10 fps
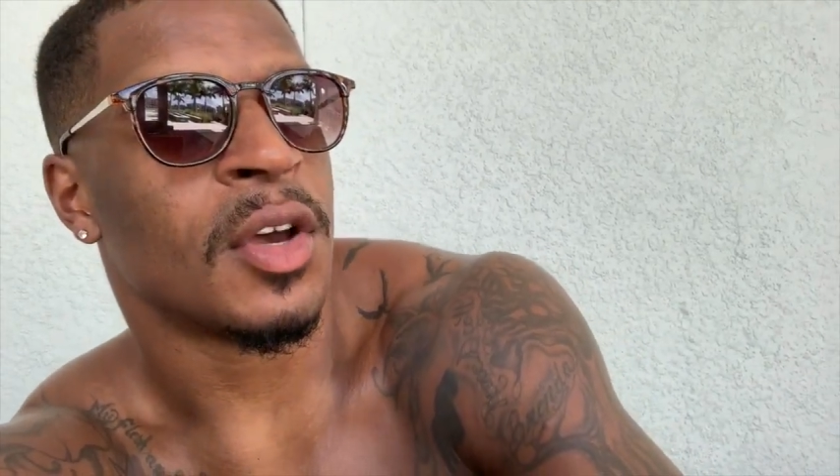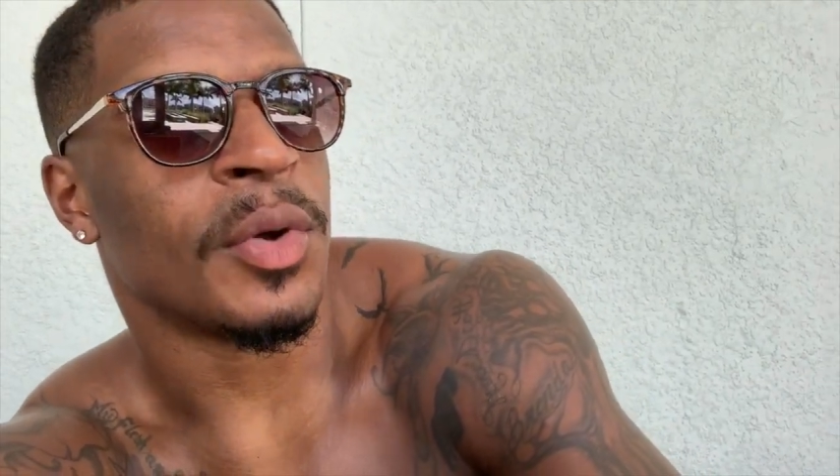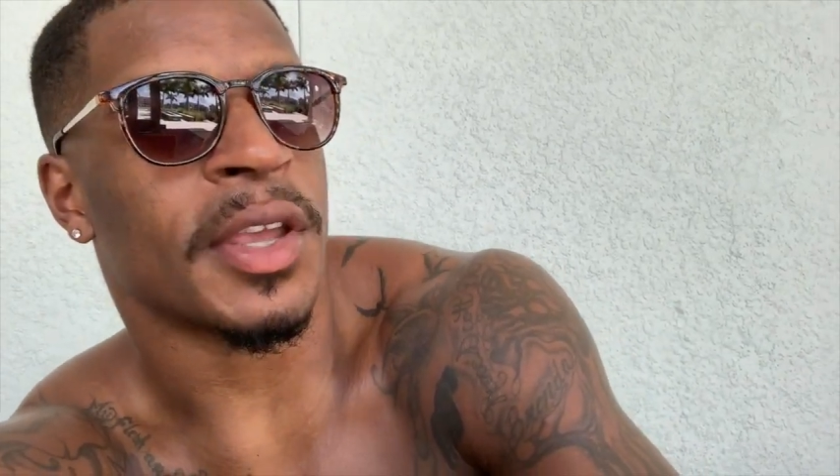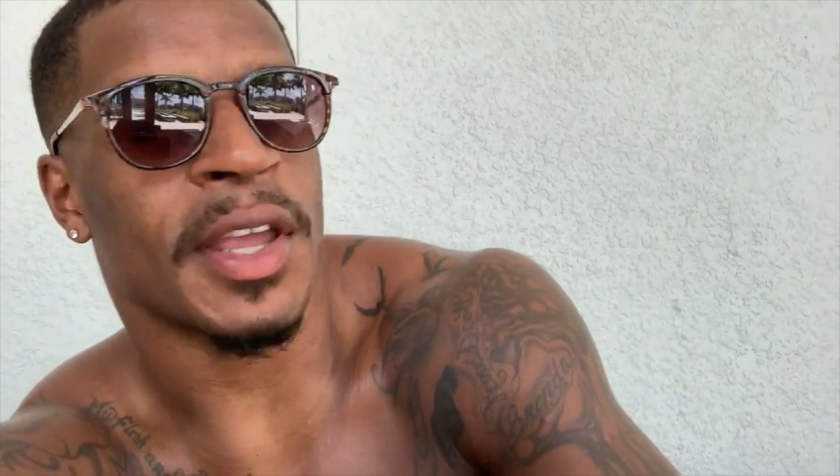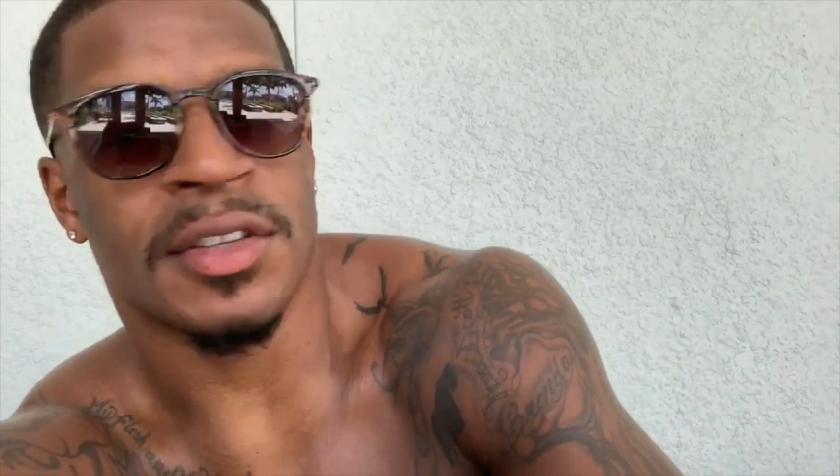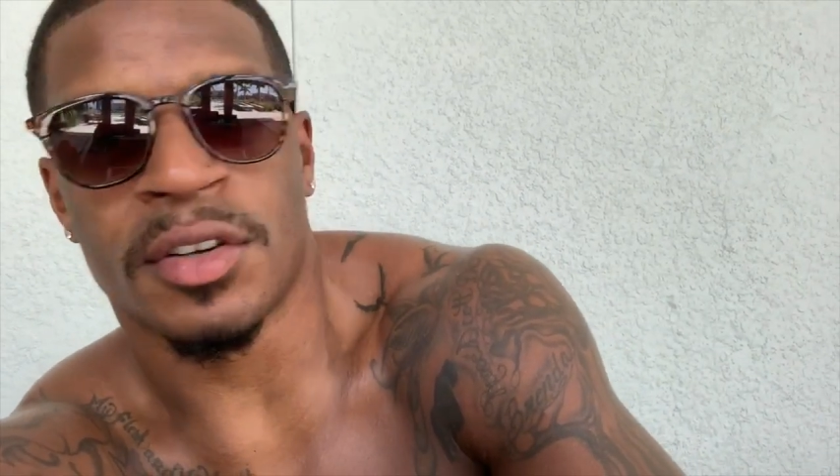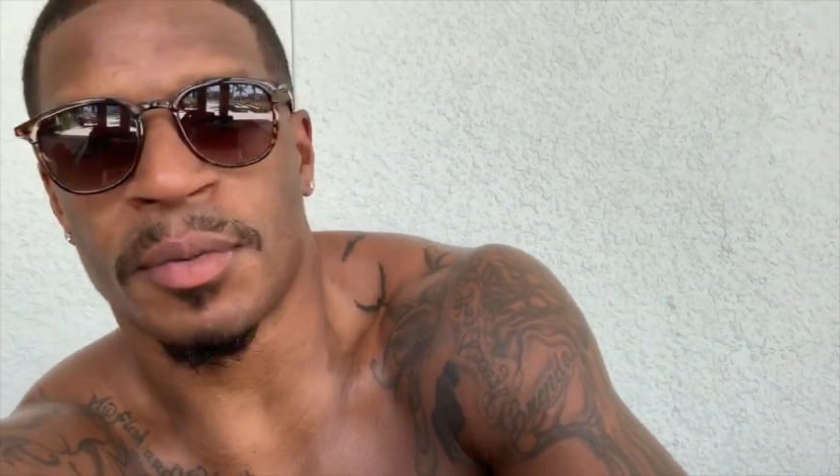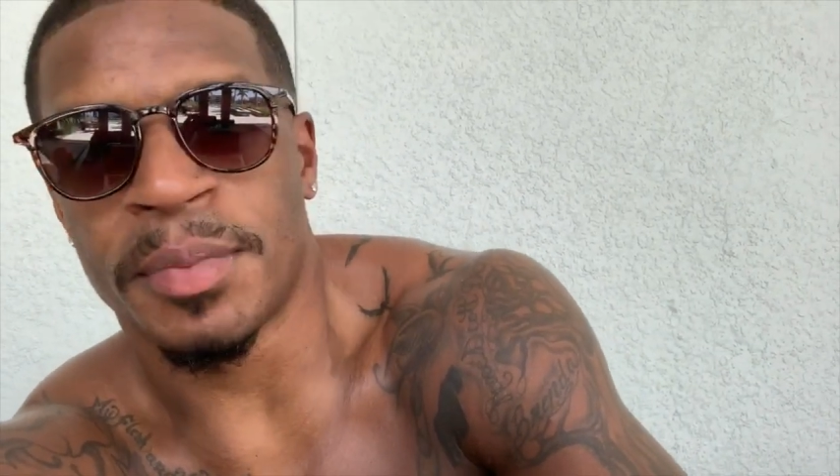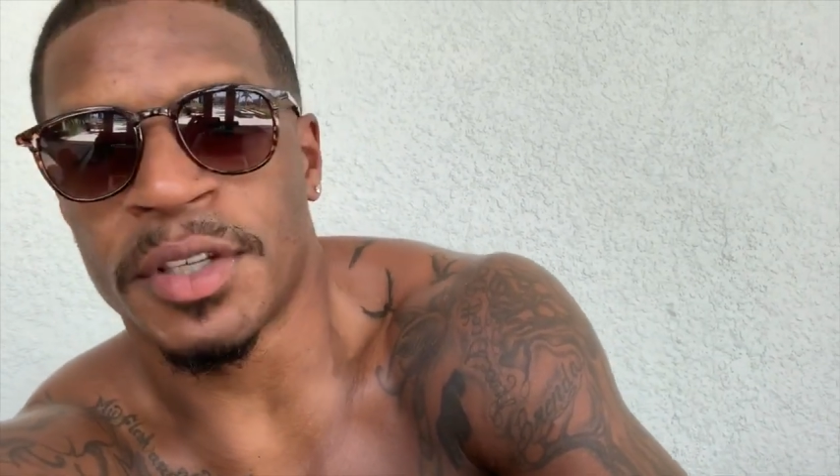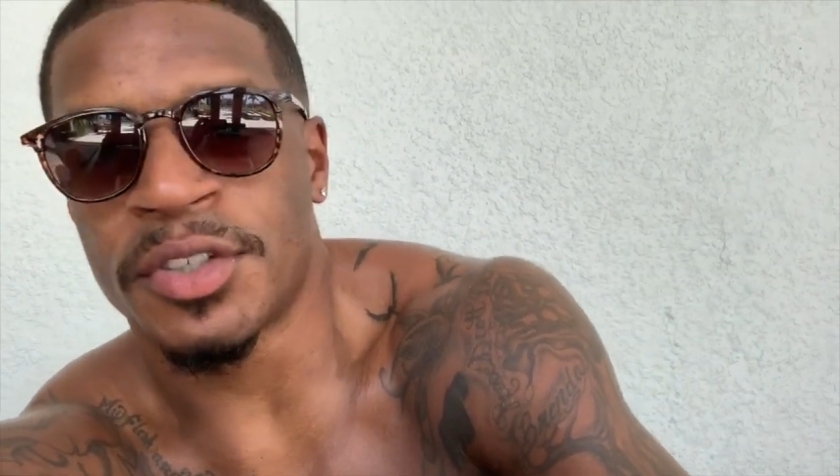we canceled our
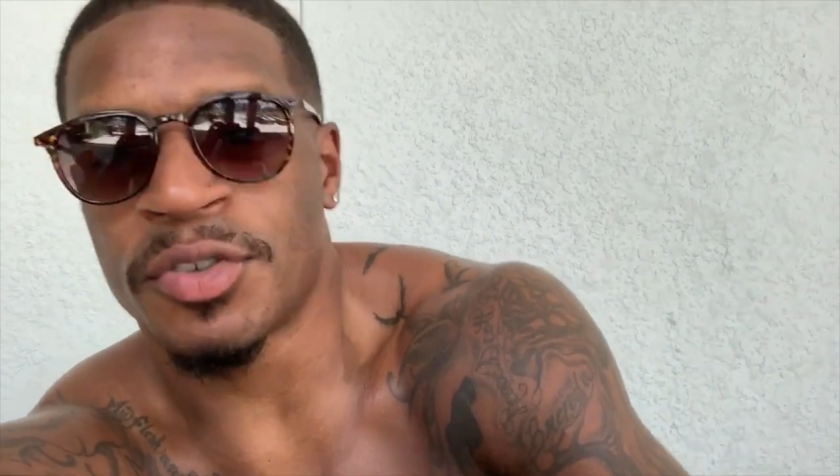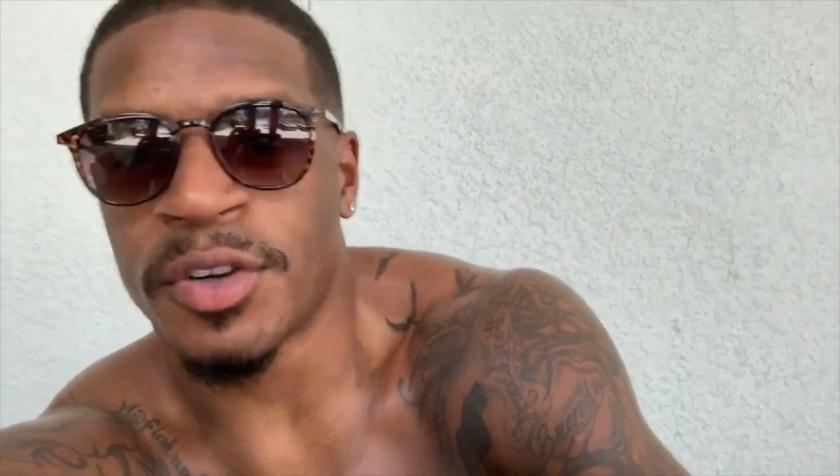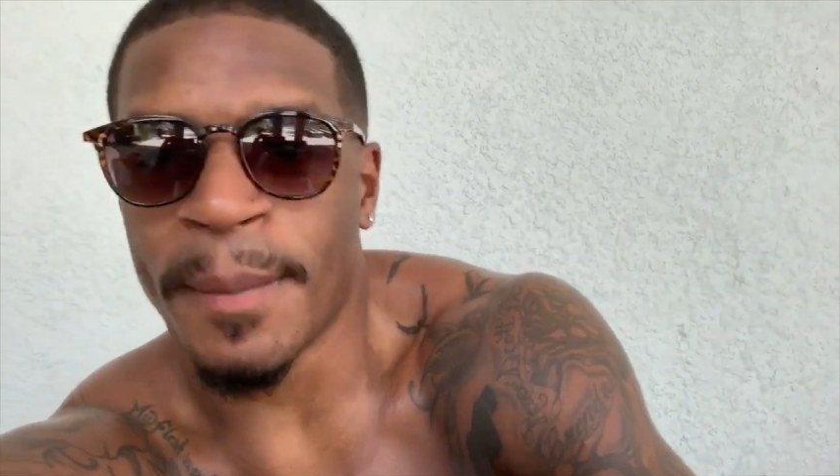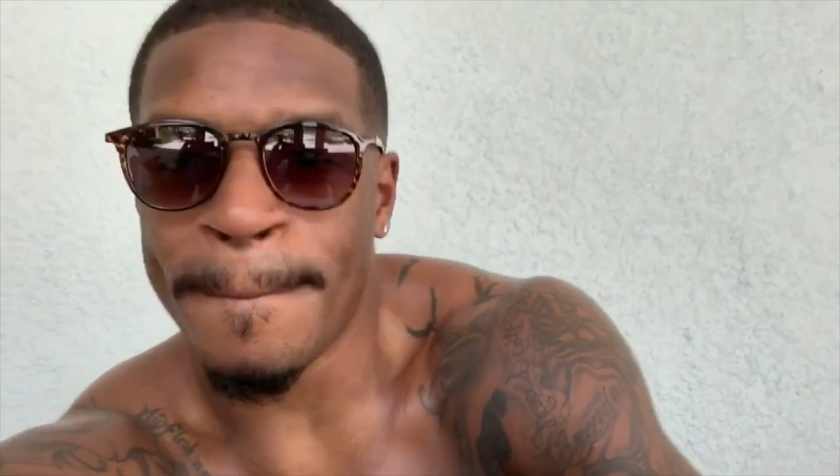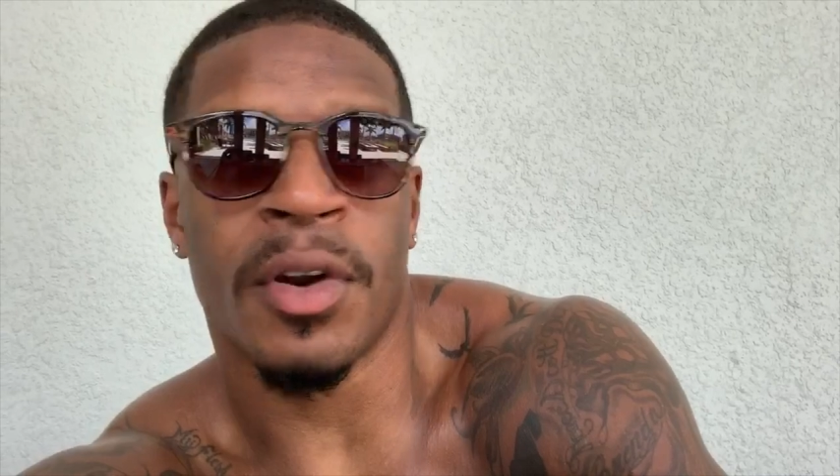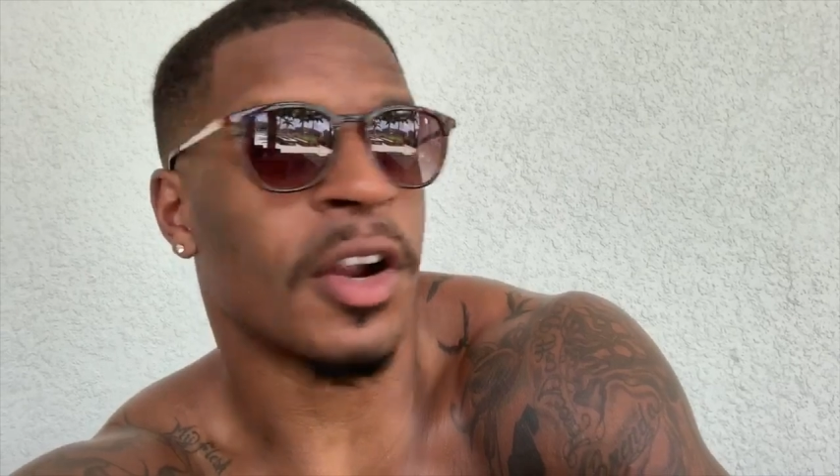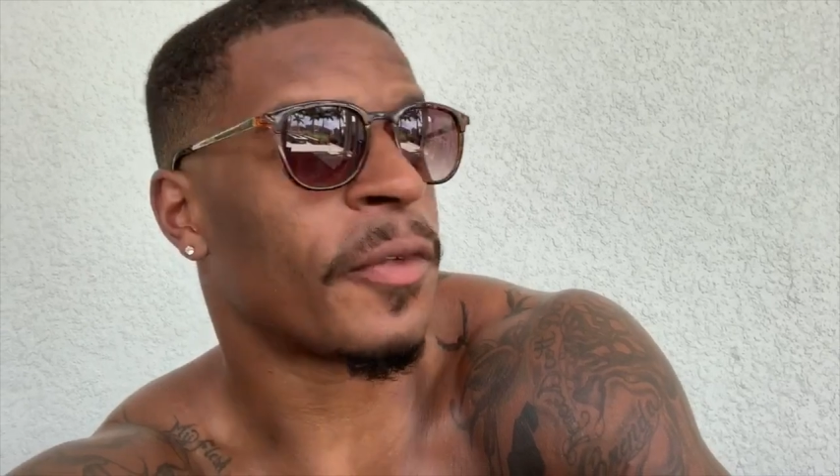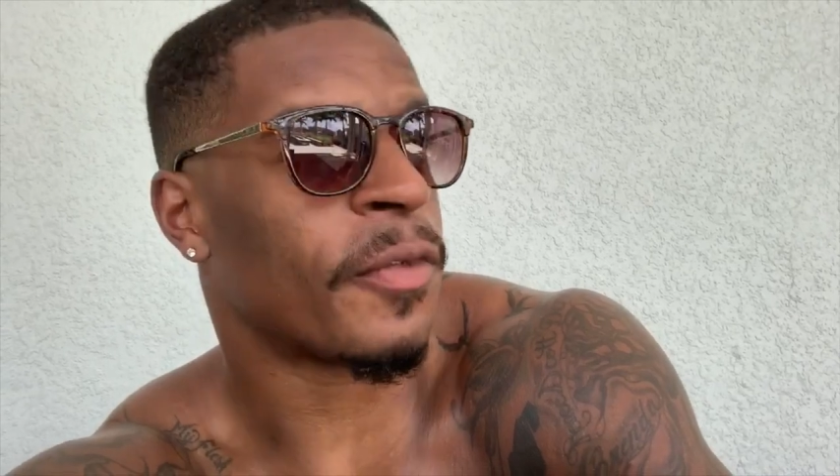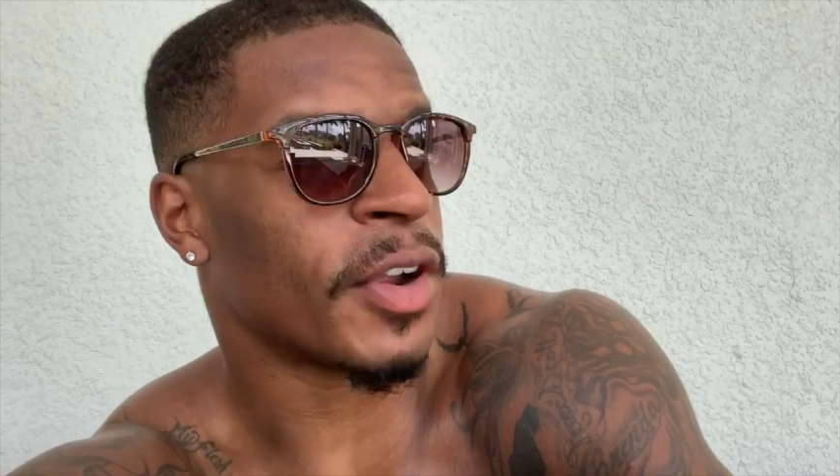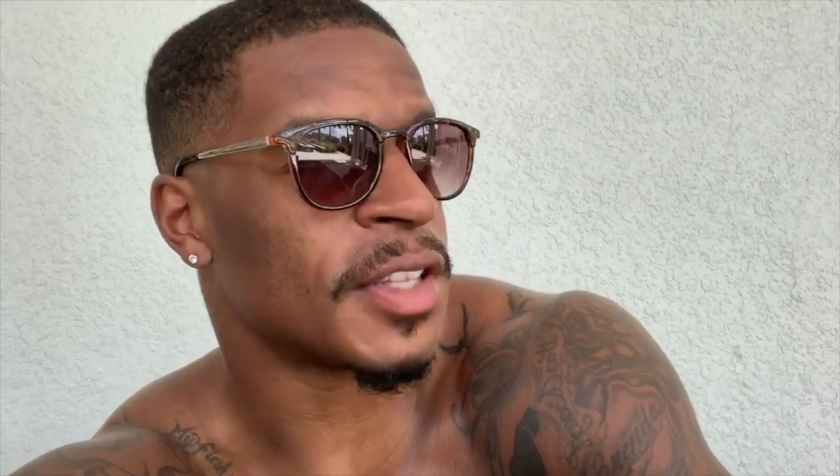beach trip. One of her
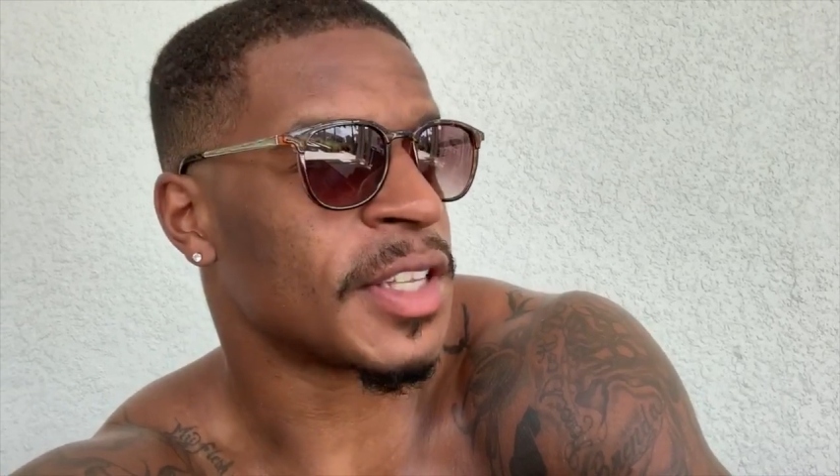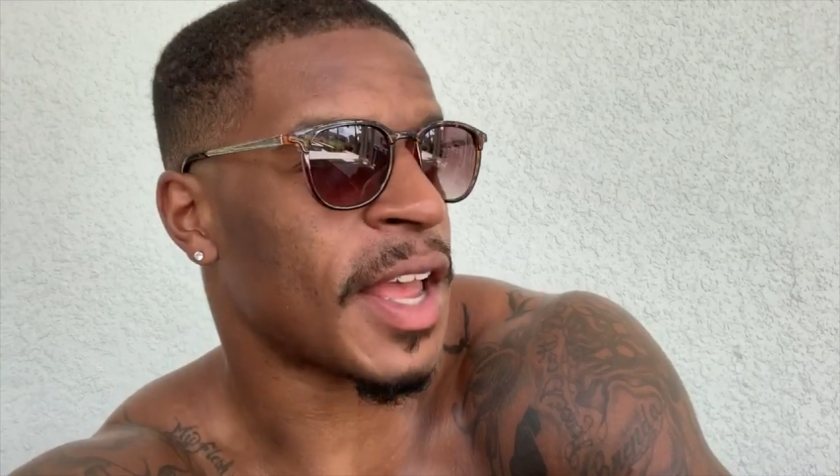friends